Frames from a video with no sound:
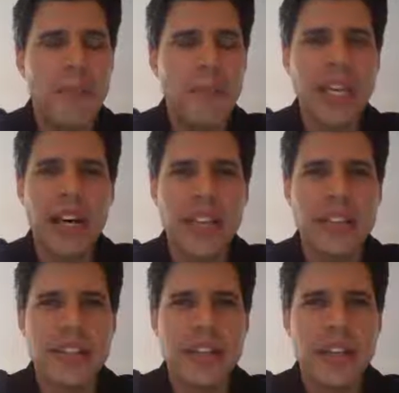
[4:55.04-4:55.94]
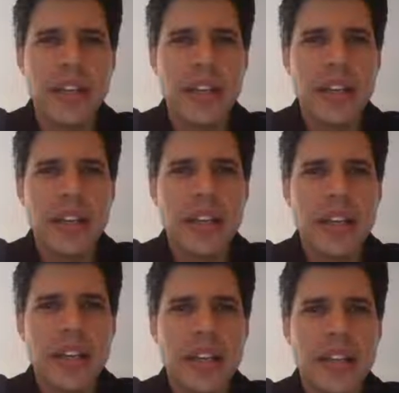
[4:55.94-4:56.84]
Because
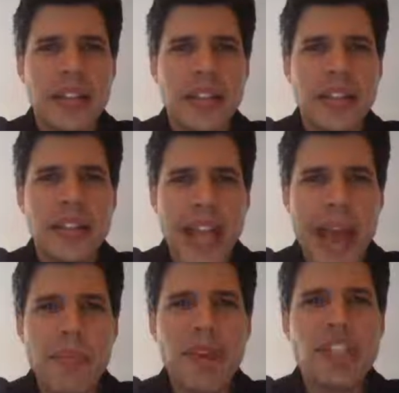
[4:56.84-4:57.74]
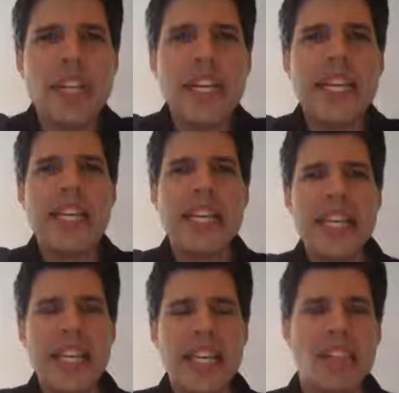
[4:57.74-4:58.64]
the damage
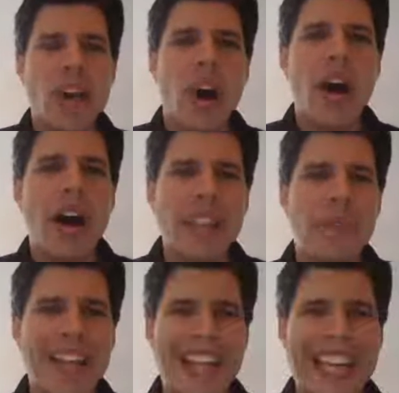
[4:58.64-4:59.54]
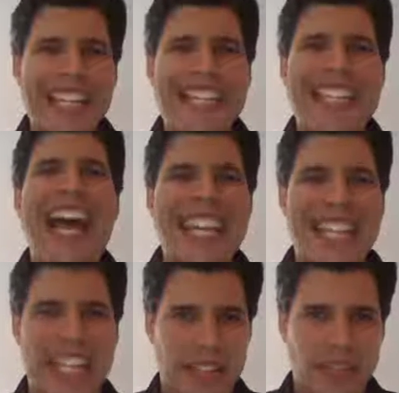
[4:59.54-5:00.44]
is caused by the
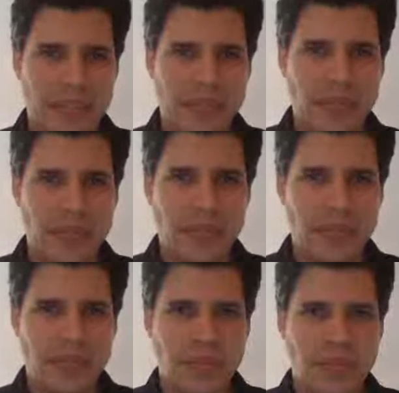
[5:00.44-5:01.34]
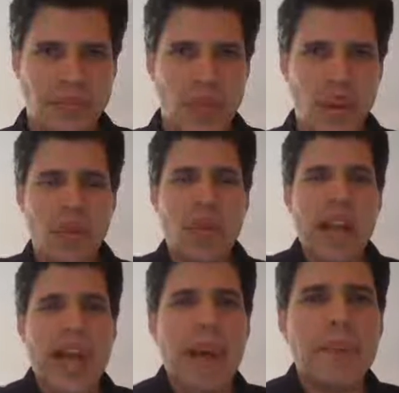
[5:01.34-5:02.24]
anxiety. what
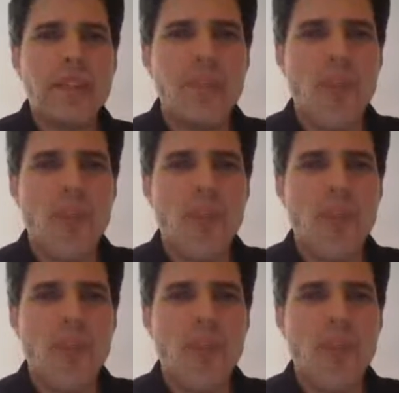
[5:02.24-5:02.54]
happened